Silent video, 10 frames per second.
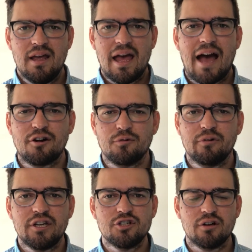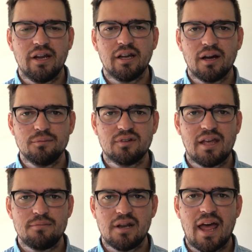how to read your income
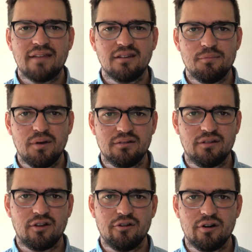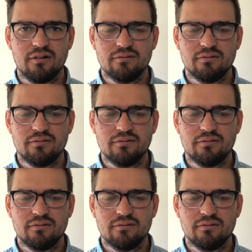statement as a business owner.